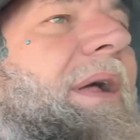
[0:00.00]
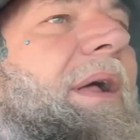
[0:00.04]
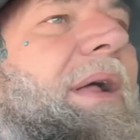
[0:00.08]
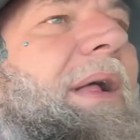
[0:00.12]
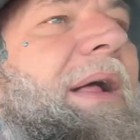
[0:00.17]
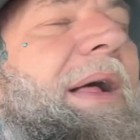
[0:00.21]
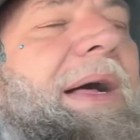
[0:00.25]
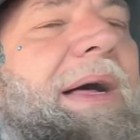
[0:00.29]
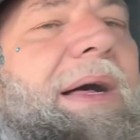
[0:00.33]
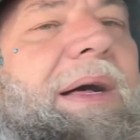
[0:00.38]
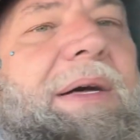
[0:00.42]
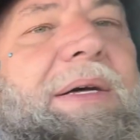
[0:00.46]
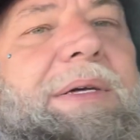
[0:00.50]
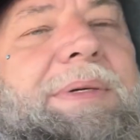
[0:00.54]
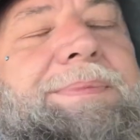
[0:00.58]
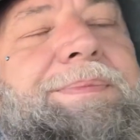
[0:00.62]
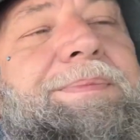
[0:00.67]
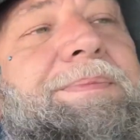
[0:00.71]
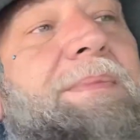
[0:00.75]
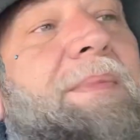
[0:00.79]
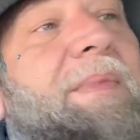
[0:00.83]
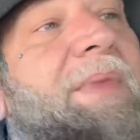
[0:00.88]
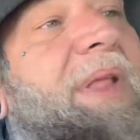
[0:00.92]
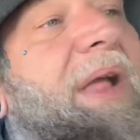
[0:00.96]

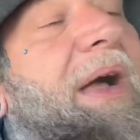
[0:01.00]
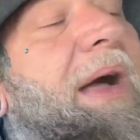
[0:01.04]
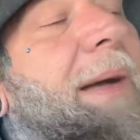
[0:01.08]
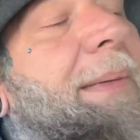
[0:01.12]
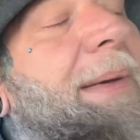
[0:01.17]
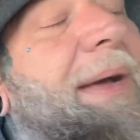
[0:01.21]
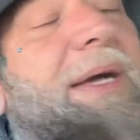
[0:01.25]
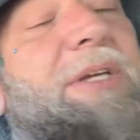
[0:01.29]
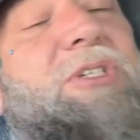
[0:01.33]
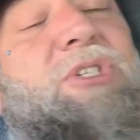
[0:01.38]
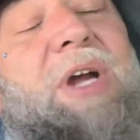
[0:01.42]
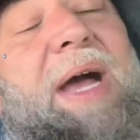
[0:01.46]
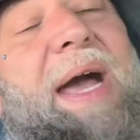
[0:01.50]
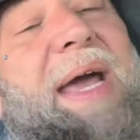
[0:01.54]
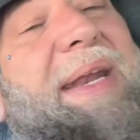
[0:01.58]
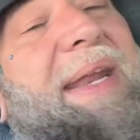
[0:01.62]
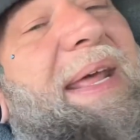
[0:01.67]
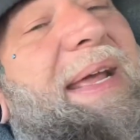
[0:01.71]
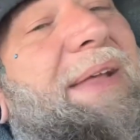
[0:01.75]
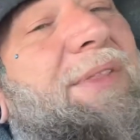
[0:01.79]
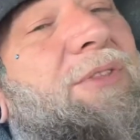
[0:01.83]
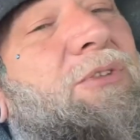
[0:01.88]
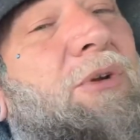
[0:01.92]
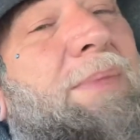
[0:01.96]
I'm going to try
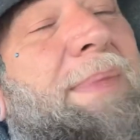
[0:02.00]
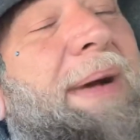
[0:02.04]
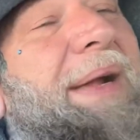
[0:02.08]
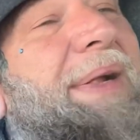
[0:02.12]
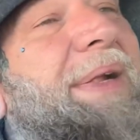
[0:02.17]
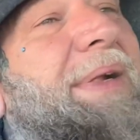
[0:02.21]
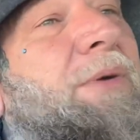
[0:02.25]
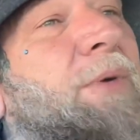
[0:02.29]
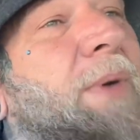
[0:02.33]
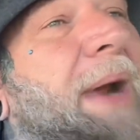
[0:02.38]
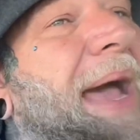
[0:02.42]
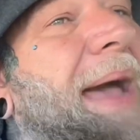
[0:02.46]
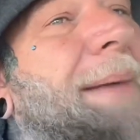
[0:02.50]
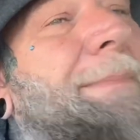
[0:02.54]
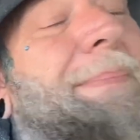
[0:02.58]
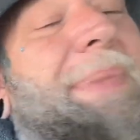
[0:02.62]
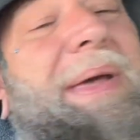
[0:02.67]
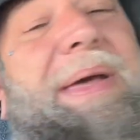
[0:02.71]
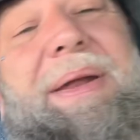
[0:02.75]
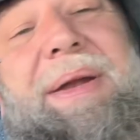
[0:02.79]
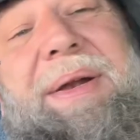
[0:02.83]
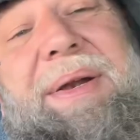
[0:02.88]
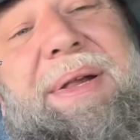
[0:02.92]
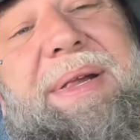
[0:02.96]
digging through my scrap
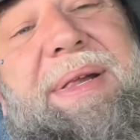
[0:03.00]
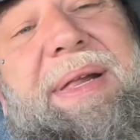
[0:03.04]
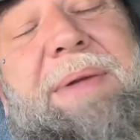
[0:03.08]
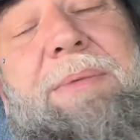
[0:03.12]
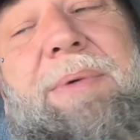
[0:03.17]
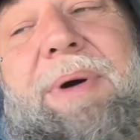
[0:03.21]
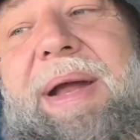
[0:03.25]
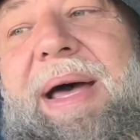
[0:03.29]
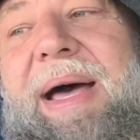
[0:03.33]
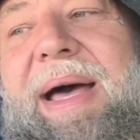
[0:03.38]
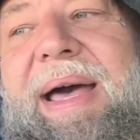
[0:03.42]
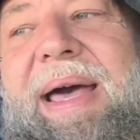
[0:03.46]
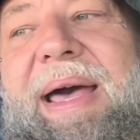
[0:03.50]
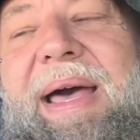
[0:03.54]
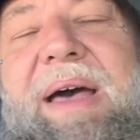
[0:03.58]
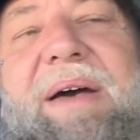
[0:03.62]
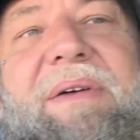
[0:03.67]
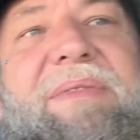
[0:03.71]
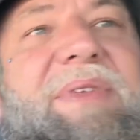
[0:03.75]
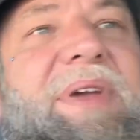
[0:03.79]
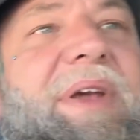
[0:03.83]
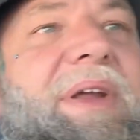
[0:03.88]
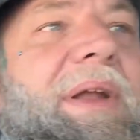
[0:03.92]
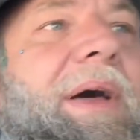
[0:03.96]
bin and see what I
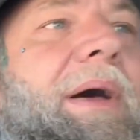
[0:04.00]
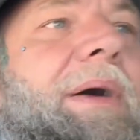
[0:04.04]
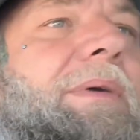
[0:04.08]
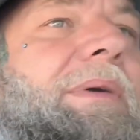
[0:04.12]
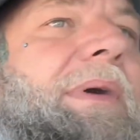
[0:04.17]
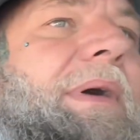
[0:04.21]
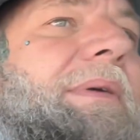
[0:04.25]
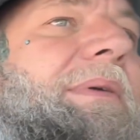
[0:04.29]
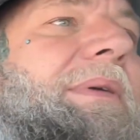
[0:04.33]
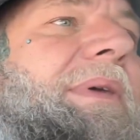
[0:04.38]
have, you know.